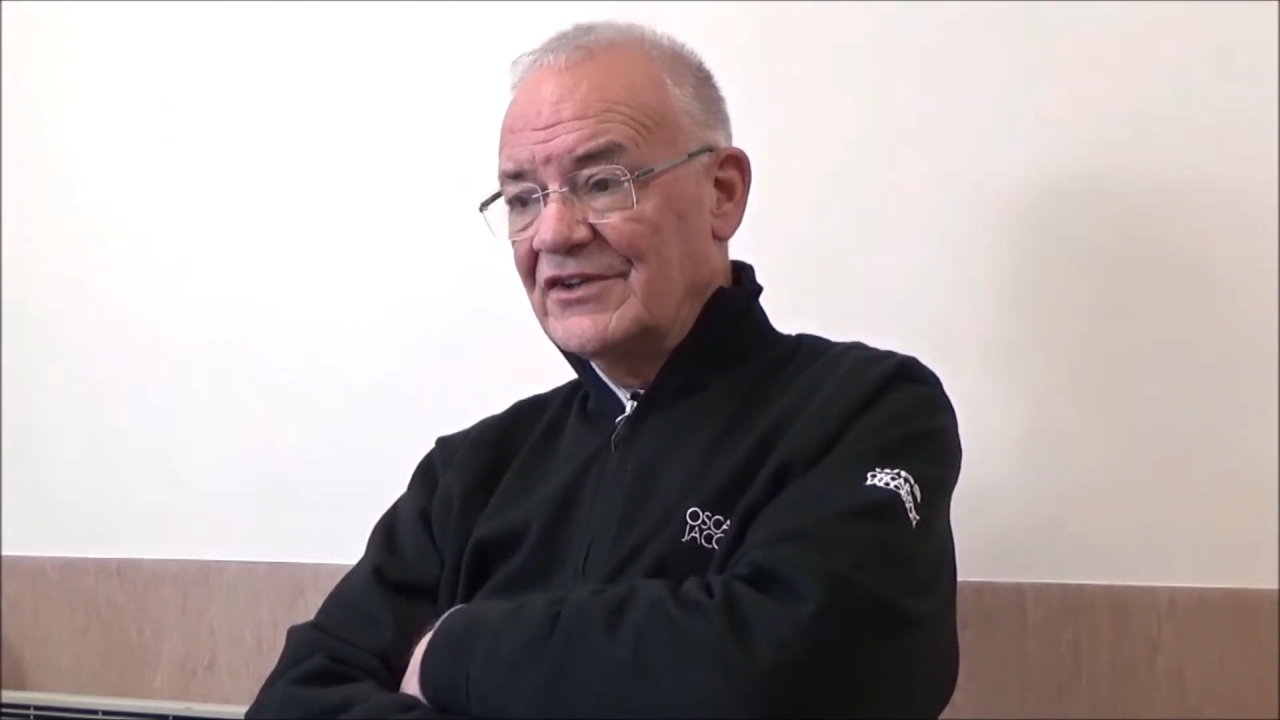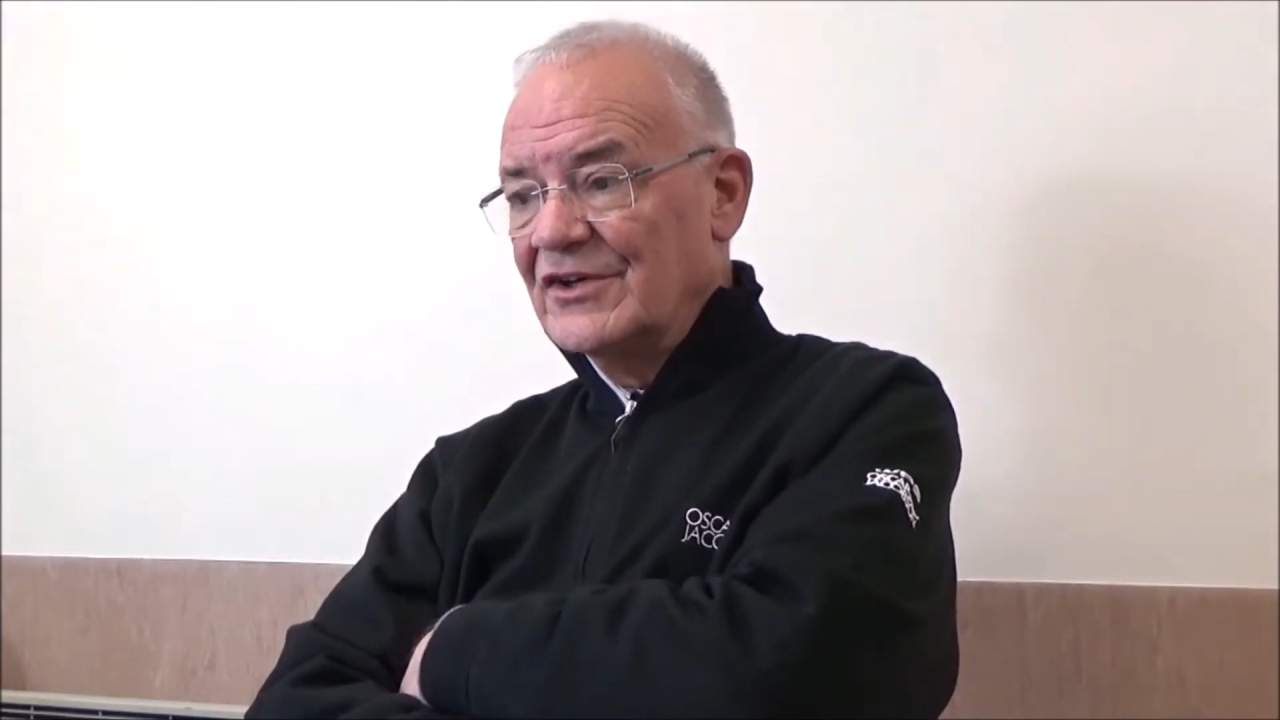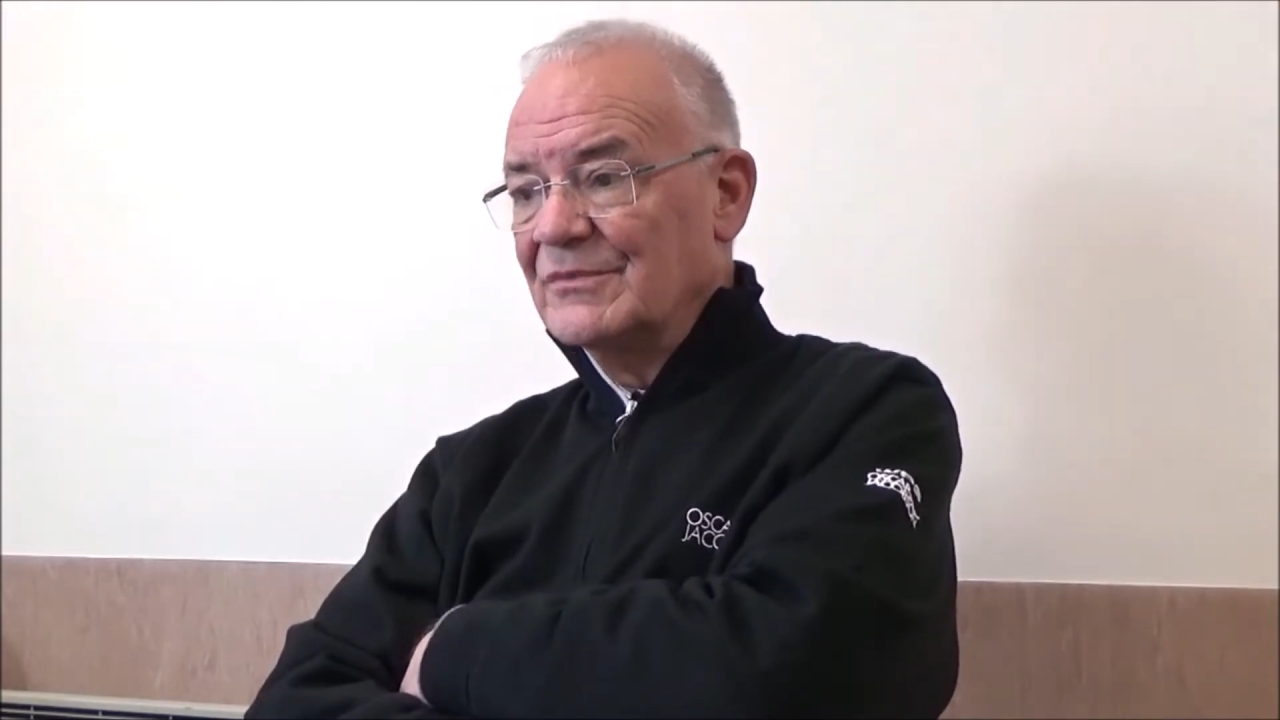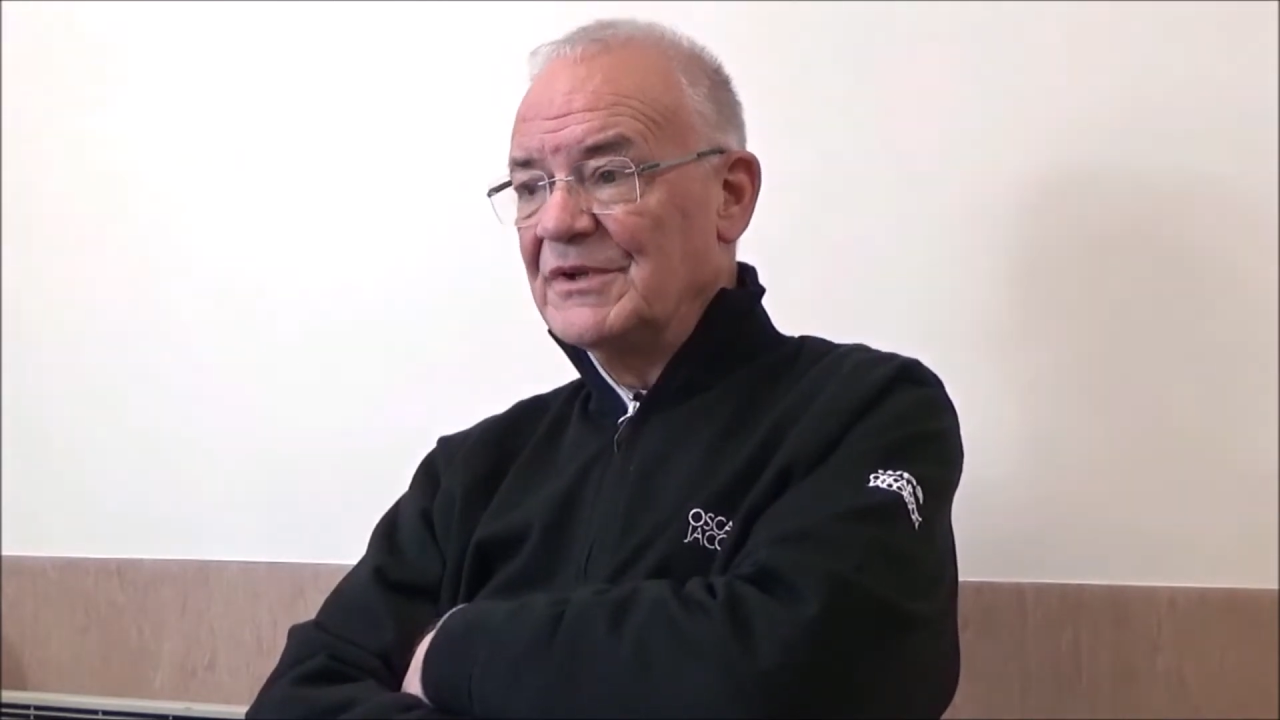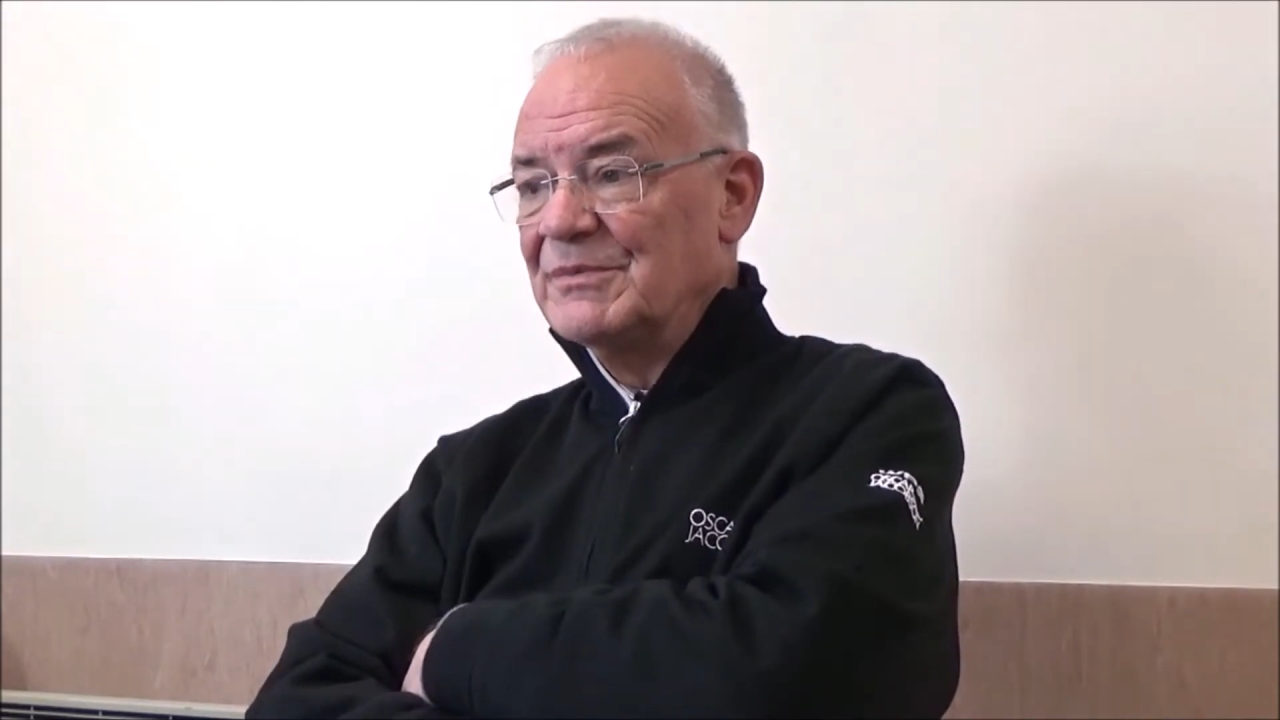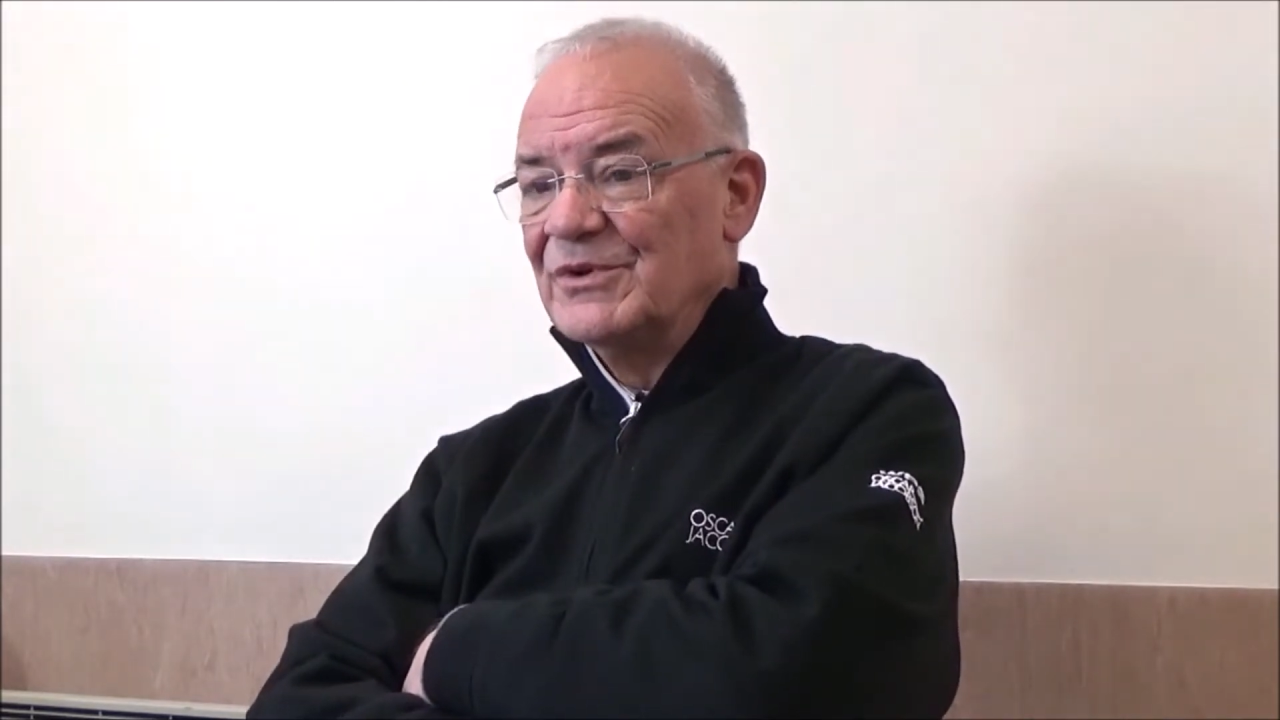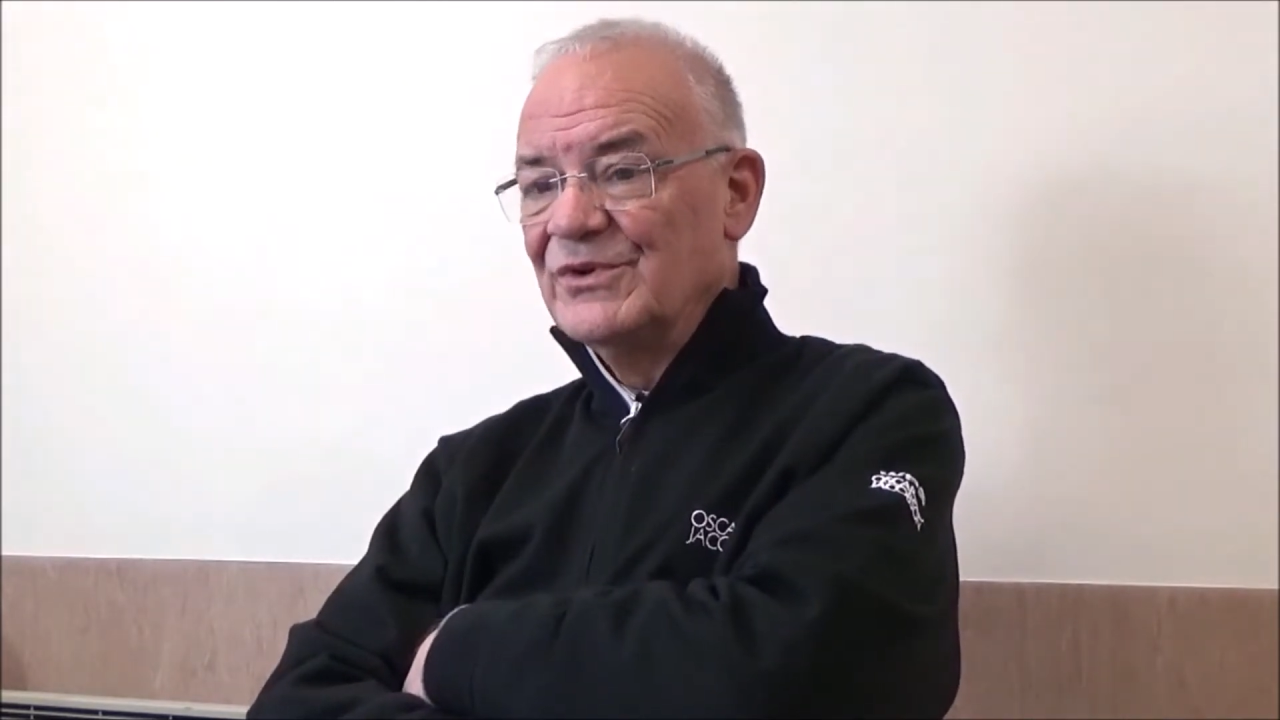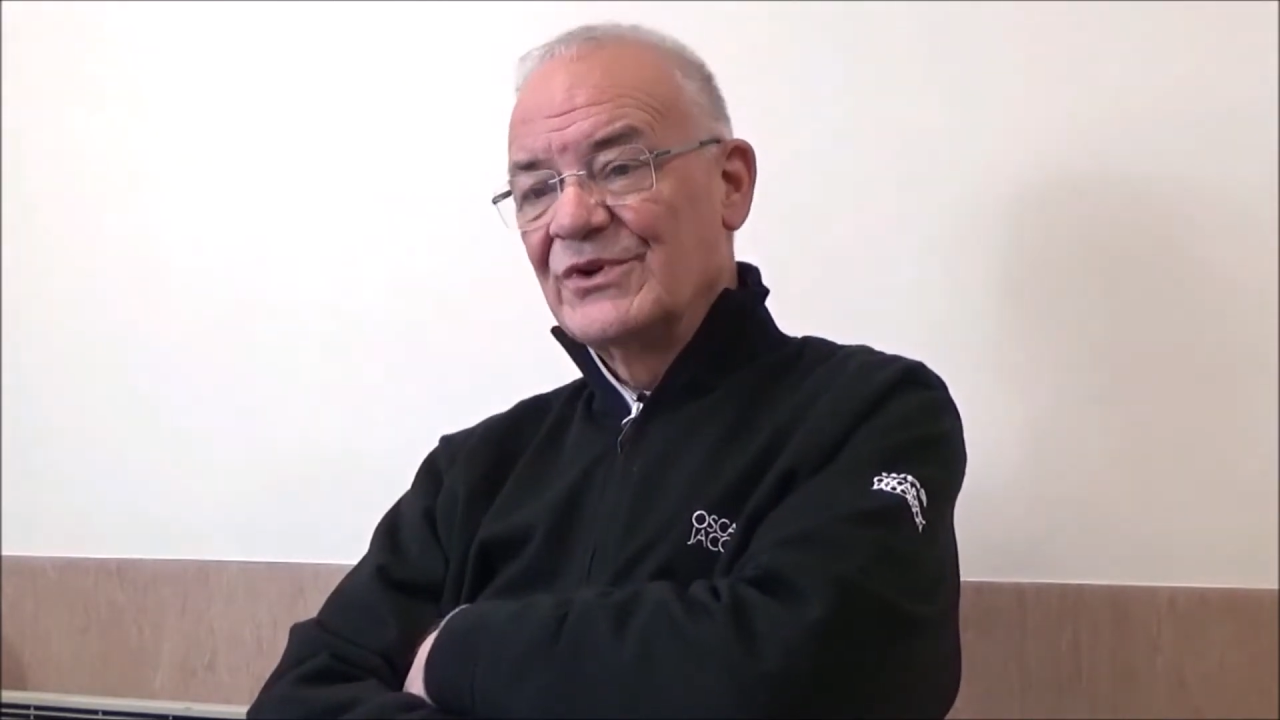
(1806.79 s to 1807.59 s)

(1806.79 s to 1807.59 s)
young people